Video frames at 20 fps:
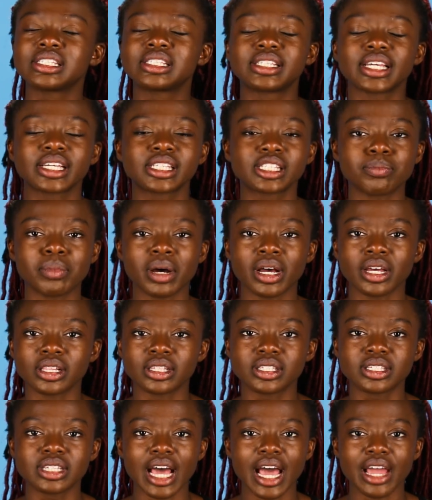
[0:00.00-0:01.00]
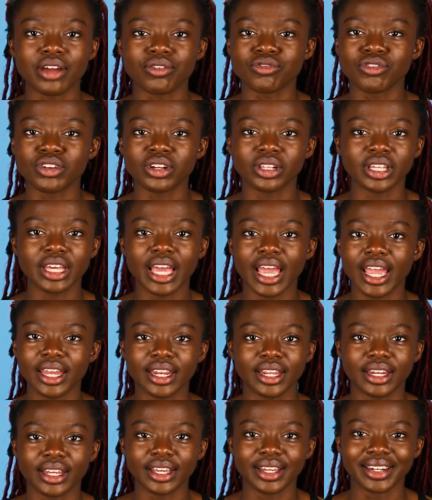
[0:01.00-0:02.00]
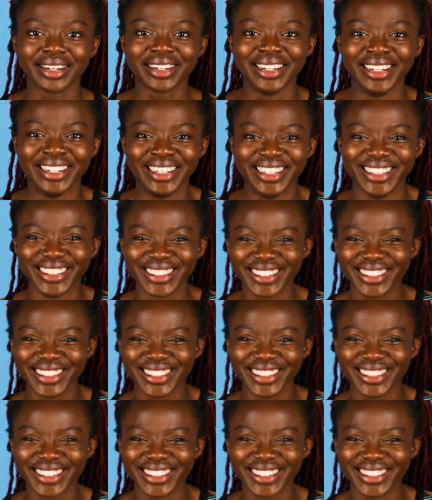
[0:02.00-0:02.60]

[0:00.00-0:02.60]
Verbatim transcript: six months, I really hated it.